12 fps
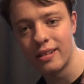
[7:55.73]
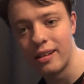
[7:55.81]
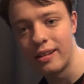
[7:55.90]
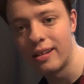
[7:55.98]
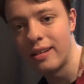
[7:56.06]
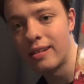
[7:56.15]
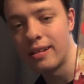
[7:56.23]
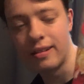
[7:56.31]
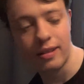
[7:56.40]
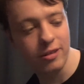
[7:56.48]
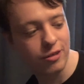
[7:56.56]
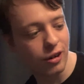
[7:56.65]

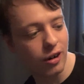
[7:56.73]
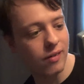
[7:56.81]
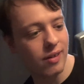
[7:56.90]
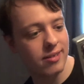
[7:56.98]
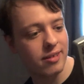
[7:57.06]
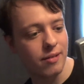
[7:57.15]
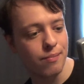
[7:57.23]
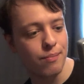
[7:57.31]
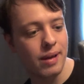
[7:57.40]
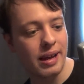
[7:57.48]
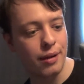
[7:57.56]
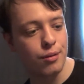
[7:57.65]
the stories
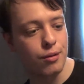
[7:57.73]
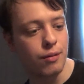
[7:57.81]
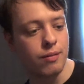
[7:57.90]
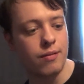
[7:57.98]
mixed up